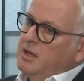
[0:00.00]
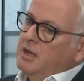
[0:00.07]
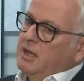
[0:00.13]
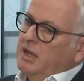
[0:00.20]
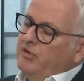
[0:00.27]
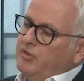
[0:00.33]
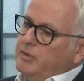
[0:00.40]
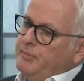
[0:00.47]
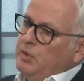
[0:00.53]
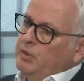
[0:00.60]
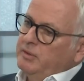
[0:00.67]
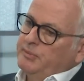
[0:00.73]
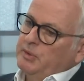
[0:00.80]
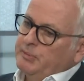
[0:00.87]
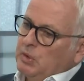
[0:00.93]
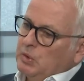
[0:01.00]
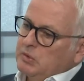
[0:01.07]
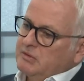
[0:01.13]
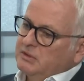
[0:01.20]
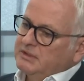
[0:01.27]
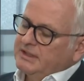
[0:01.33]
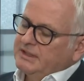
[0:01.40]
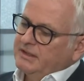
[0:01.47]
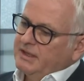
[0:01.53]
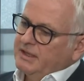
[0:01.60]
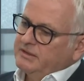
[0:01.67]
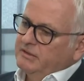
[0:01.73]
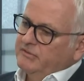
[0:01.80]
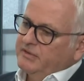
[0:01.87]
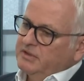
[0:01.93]
If we put a proposal like that
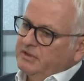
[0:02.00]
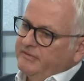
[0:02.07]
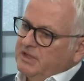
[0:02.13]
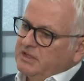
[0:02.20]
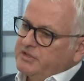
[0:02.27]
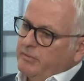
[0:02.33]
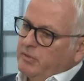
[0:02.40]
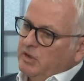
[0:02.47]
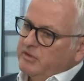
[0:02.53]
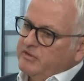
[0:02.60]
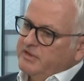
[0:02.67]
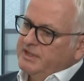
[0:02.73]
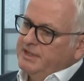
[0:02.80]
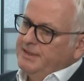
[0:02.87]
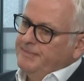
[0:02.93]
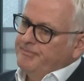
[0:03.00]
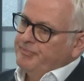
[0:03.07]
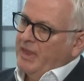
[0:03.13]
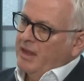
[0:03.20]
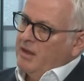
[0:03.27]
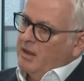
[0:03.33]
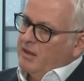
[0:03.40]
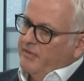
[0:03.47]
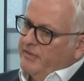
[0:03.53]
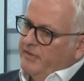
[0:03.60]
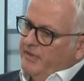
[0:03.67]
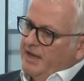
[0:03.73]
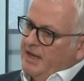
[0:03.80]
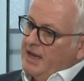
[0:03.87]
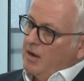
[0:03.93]
in front of HMRC,
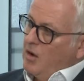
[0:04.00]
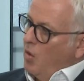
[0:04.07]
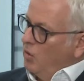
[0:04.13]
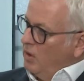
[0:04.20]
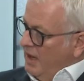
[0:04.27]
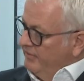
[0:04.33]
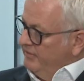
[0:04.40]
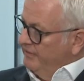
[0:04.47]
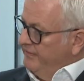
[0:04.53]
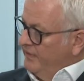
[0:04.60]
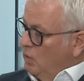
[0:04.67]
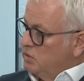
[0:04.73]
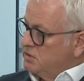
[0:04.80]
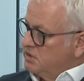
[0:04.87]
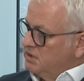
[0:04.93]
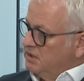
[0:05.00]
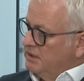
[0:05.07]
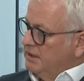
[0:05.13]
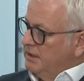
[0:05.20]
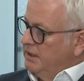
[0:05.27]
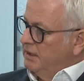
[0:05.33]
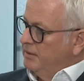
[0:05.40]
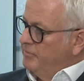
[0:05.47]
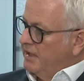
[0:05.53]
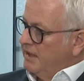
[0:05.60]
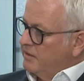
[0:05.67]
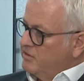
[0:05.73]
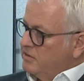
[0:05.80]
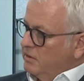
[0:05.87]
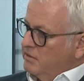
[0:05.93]
they all have a vote,
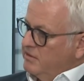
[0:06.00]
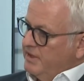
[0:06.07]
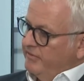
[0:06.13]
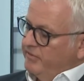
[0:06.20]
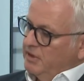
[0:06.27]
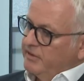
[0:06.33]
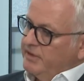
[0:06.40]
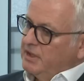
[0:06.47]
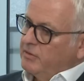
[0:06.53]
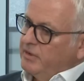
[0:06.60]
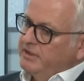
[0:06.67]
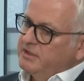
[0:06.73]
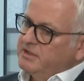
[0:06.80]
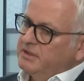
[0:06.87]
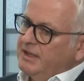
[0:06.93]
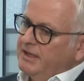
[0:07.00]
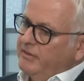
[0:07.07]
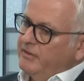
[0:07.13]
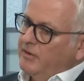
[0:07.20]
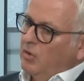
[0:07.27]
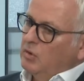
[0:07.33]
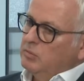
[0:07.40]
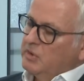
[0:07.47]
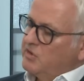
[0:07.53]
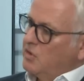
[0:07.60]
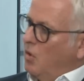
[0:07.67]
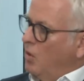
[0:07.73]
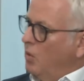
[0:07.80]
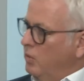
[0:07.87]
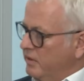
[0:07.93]
as does every other creditor, and almost
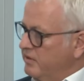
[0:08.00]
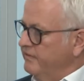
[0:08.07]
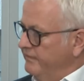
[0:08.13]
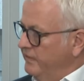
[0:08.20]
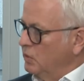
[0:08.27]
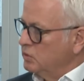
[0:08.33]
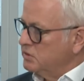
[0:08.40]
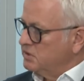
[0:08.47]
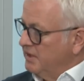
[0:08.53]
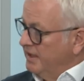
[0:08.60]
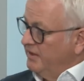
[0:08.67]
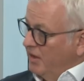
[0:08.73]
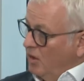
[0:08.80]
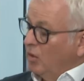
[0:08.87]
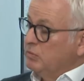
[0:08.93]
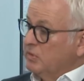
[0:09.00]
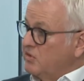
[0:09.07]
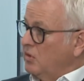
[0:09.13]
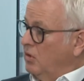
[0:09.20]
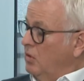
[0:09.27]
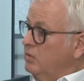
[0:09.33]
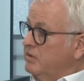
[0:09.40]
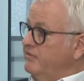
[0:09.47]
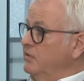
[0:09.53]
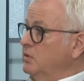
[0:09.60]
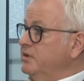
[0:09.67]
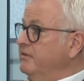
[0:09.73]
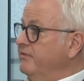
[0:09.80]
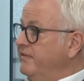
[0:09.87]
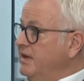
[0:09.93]
always vote. And they almost always vote
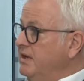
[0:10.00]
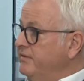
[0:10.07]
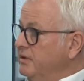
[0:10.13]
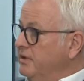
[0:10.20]
in favour.